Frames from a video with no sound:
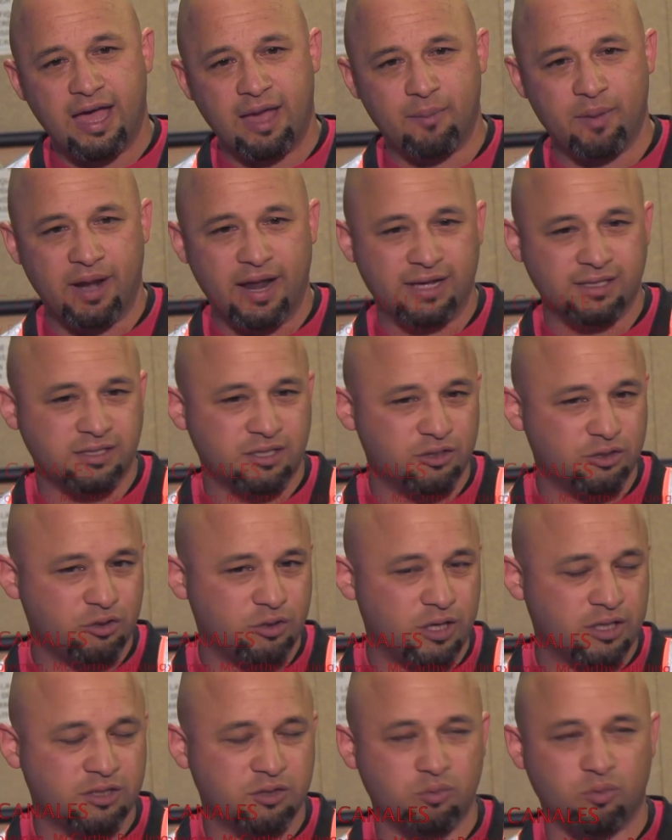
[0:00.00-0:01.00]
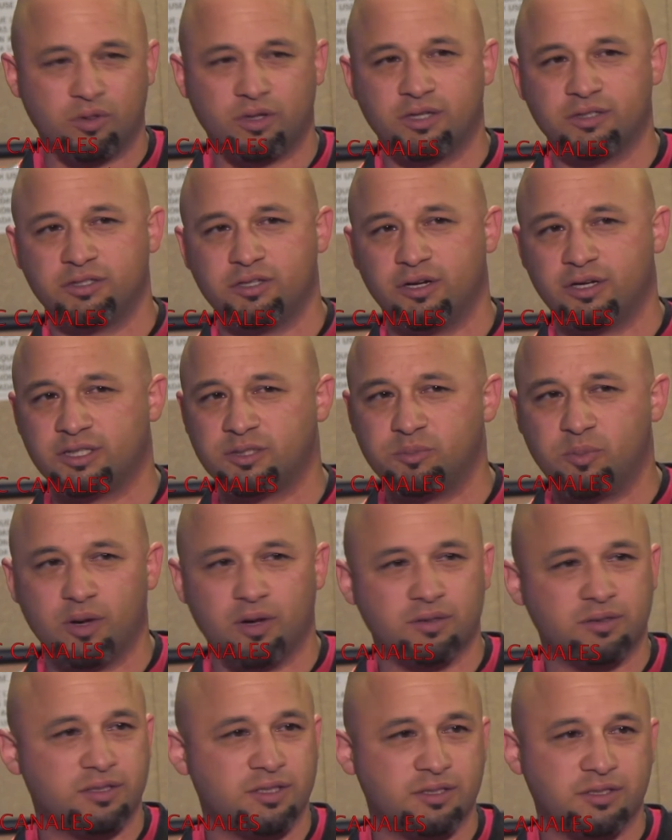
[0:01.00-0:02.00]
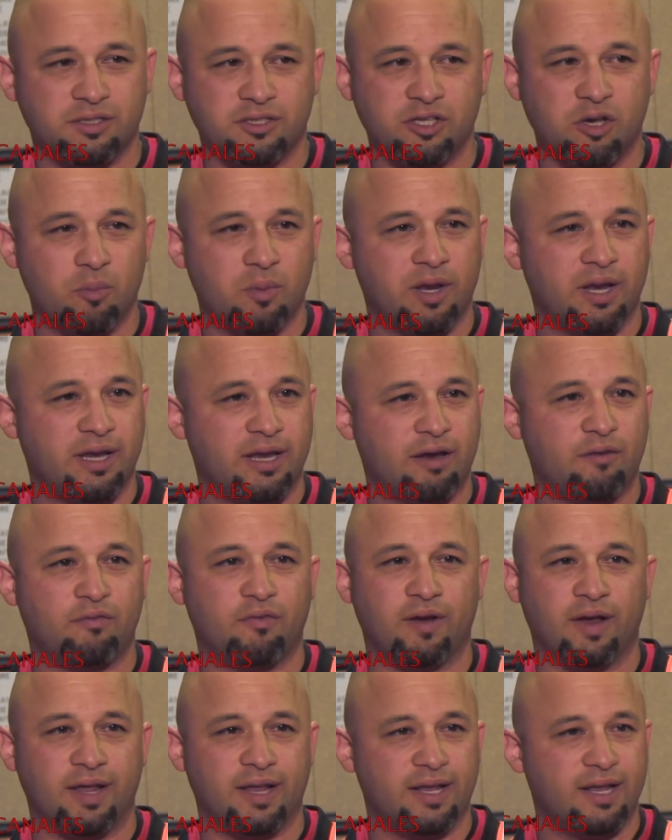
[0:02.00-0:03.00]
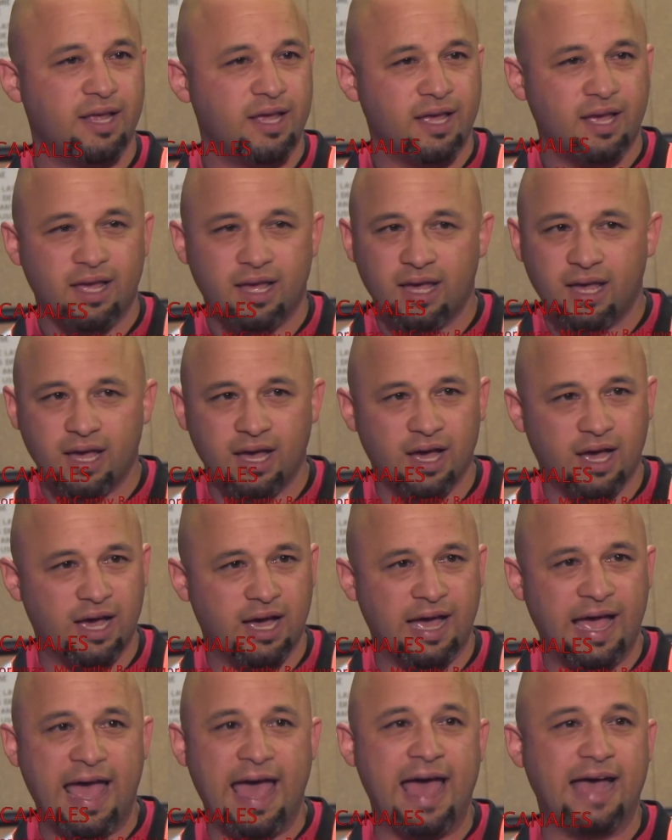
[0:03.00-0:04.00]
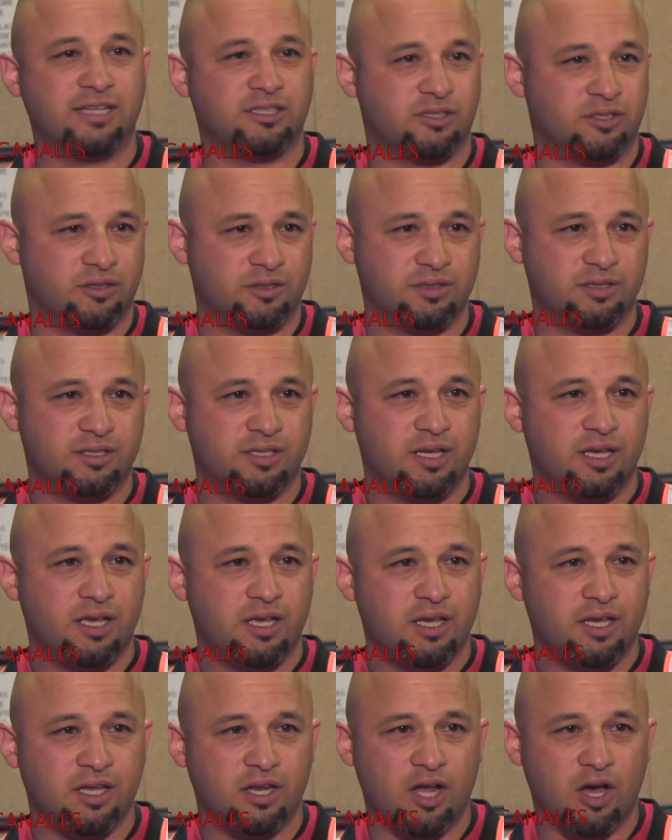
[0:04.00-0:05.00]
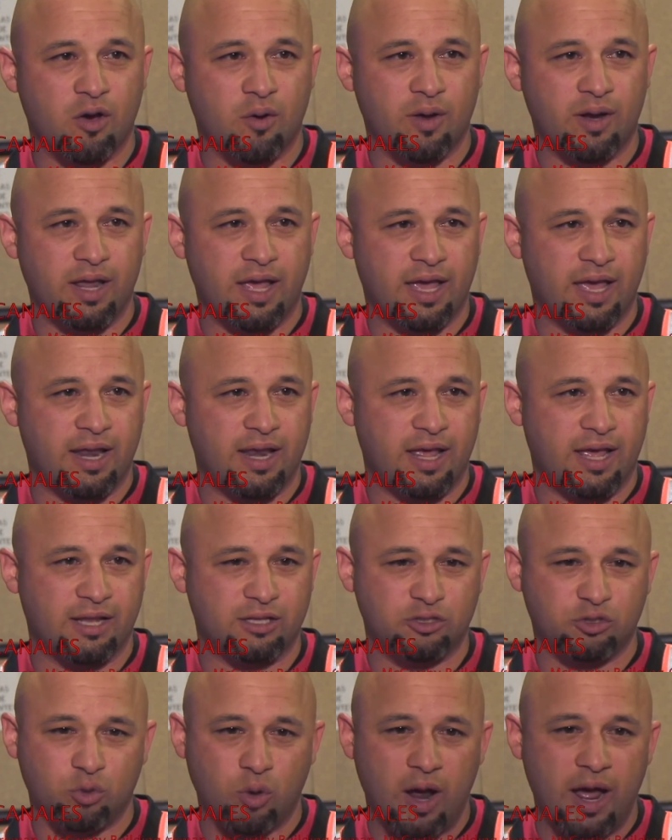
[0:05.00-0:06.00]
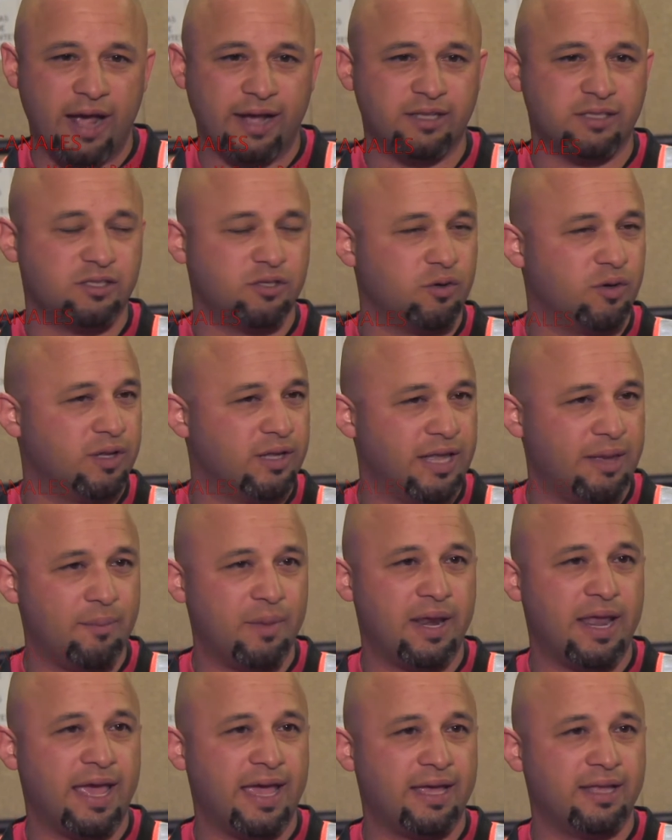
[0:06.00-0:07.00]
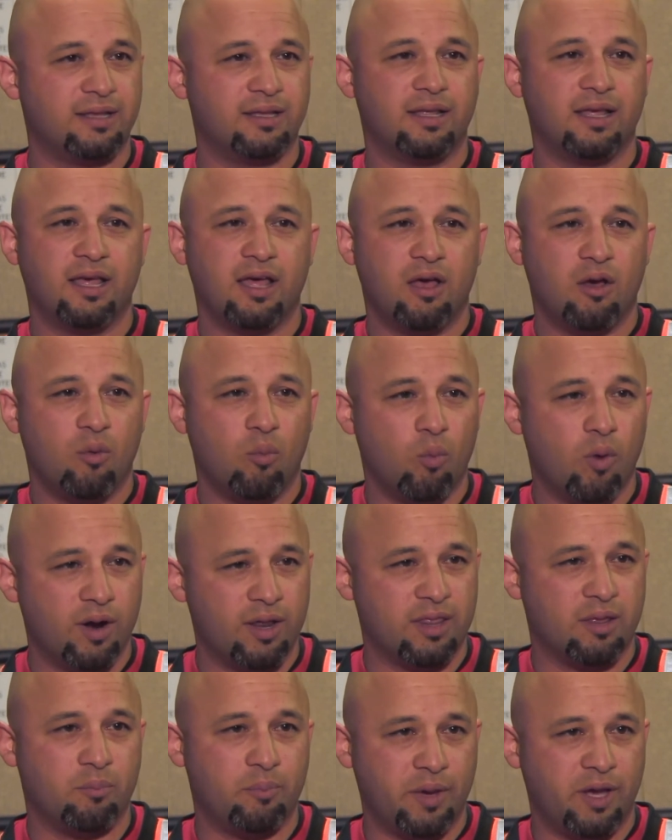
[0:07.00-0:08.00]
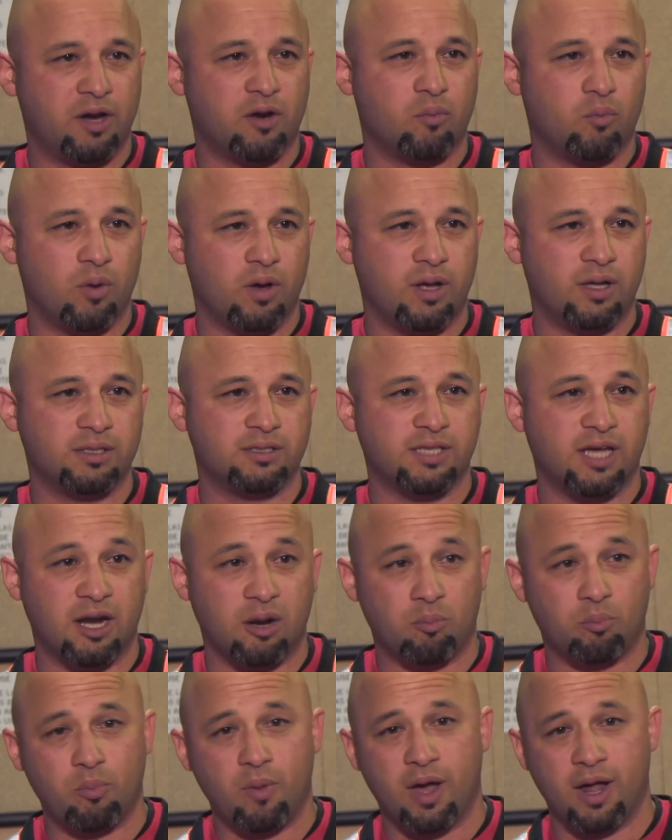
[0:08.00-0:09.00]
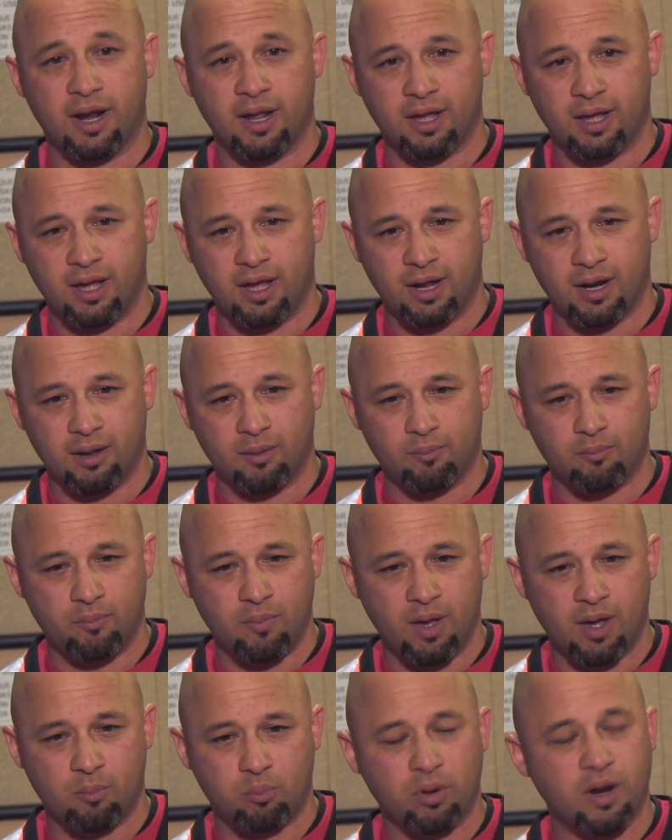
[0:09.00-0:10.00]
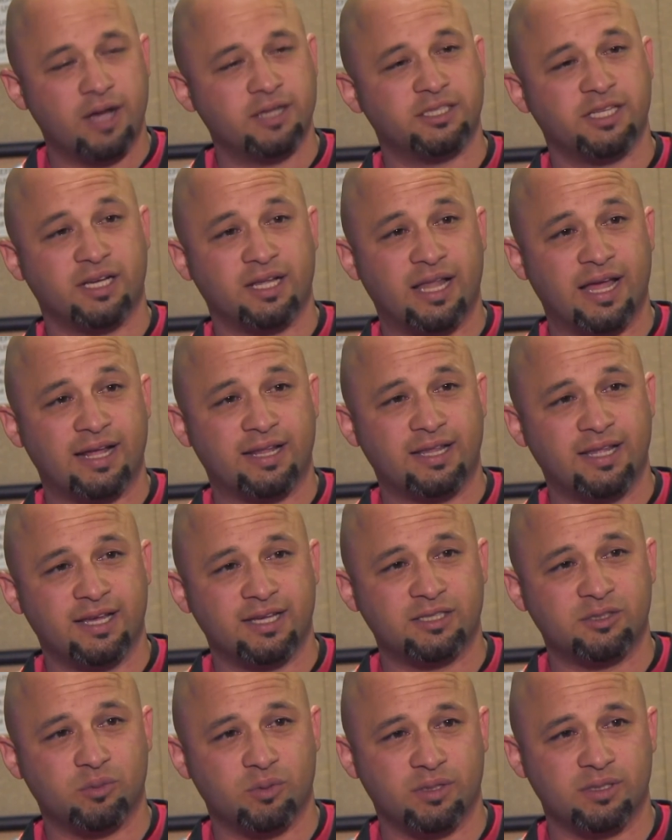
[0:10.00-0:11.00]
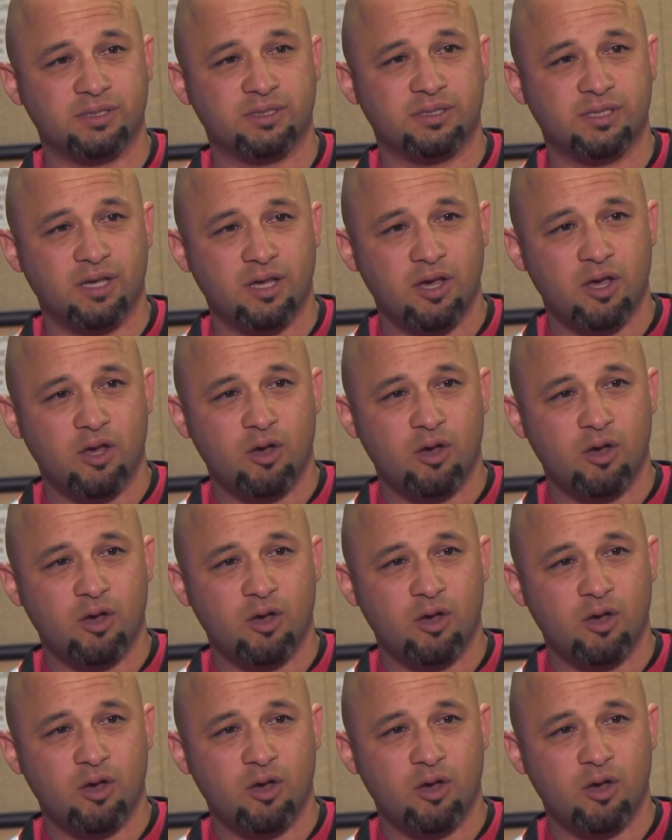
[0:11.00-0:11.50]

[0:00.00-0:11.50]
I mean, as construction workers, you're exposed to so many different hazards, you know, and trying to eliminate one of the bigger ones on a project like this was